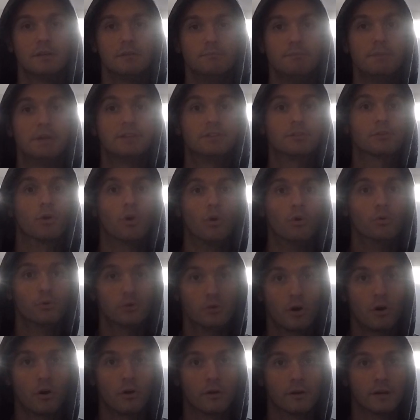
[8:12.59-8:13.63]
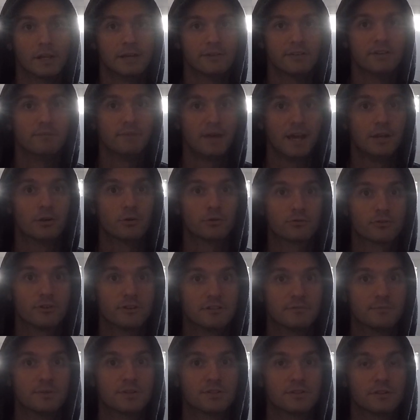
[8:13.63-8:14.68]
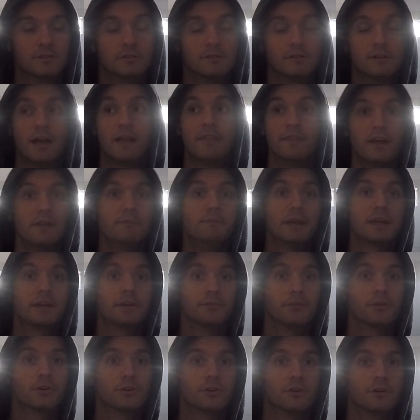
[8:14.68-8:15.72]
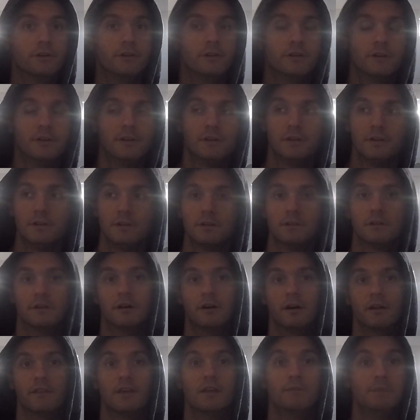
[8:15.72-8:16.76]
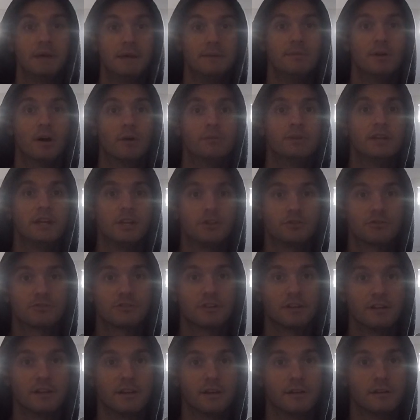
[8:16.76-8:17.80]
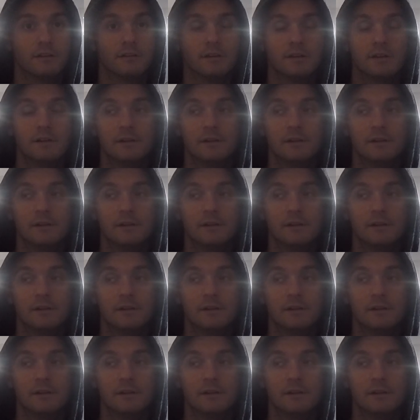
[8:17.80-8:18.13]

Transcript: make their own car and give it a manual transmission and then make it look good. Then maybe I'll be interested again.